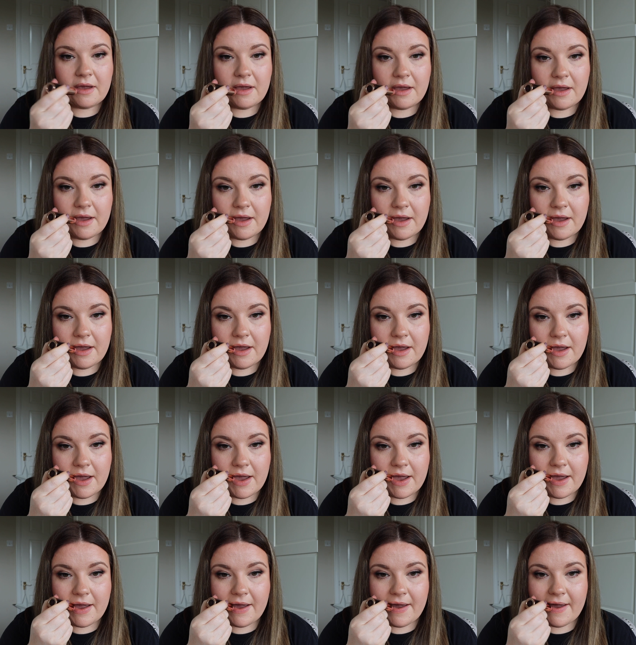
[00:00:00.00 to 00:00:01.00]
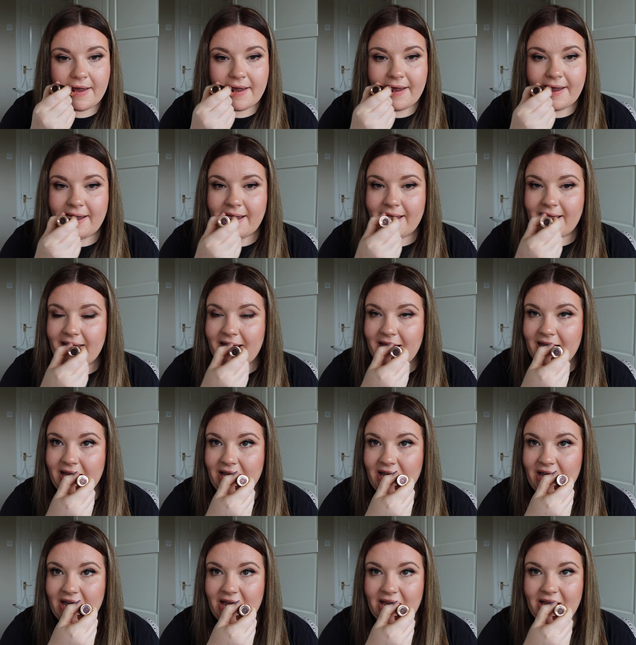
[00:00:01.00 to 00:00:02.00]

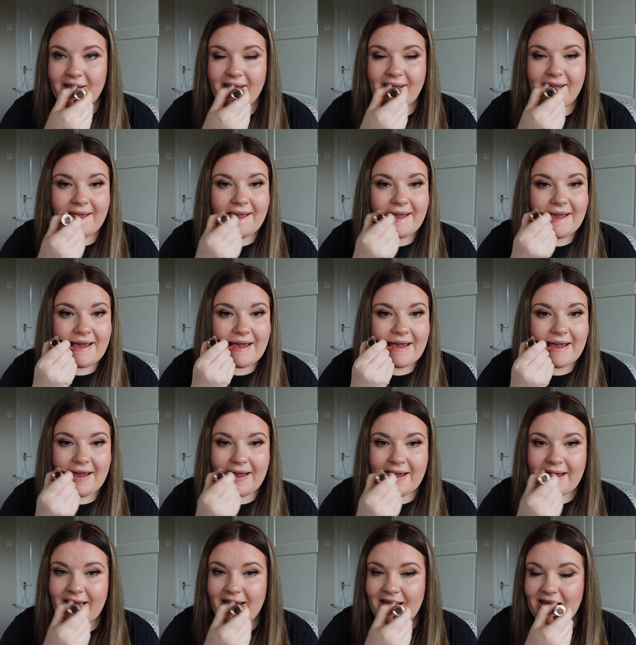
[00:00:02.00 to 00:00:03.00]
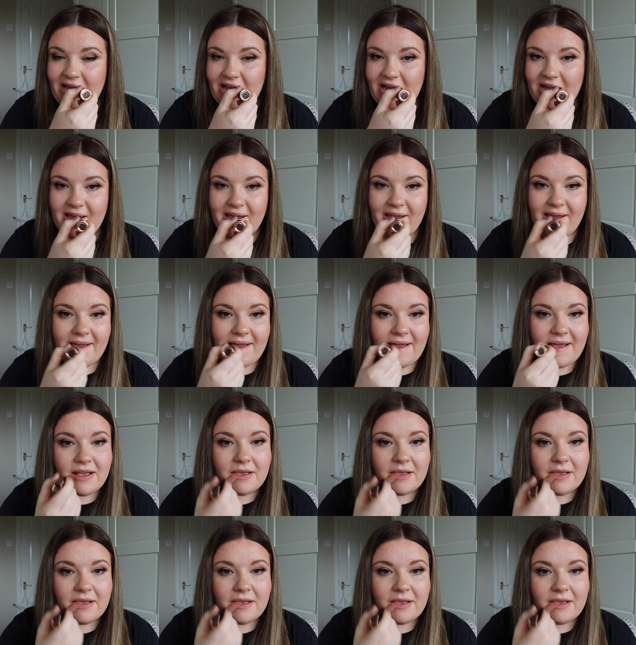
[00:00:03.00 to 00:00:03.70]
[no speech]